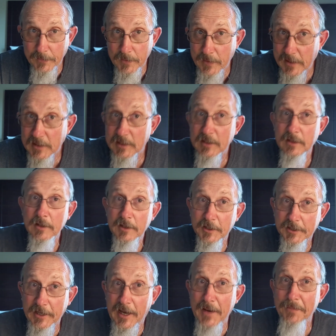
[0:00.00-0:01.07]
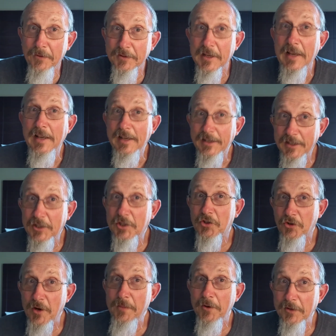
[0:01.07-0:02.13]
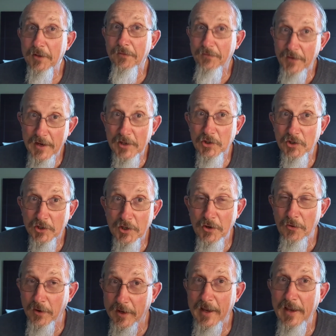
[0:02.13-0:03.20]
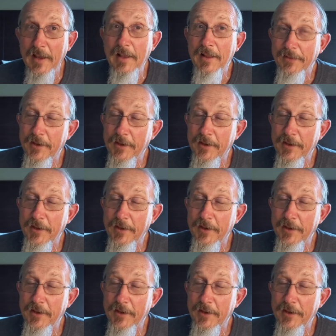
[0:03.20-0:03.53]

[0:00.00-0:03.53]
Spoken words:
He makes the disciples distribute the fish too, okay?